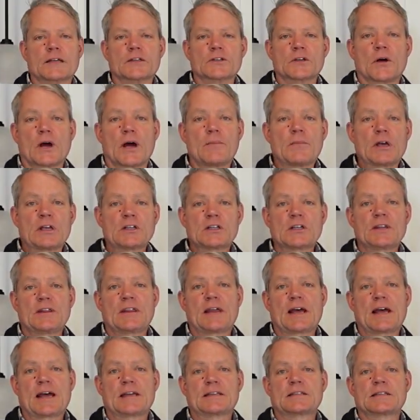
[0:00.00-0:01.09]
So I mentioned
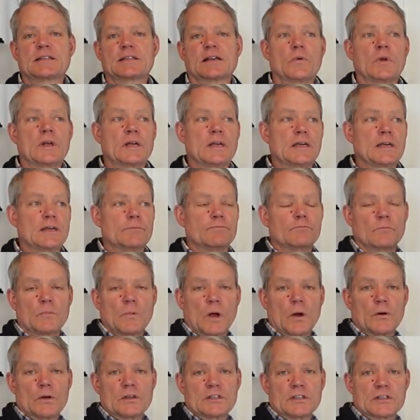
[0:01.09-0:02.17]
that we
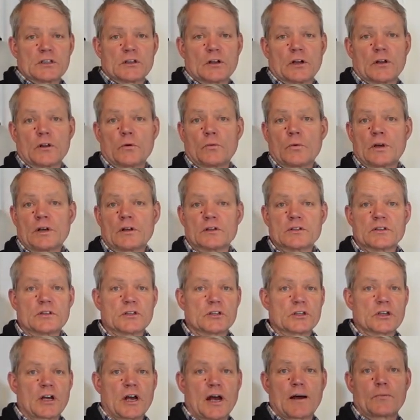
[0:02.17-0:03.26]
always install the windows in the
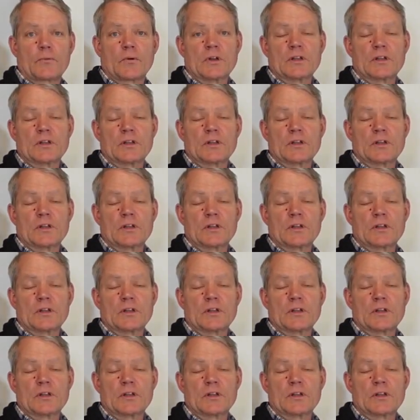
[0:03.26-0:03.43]
shop.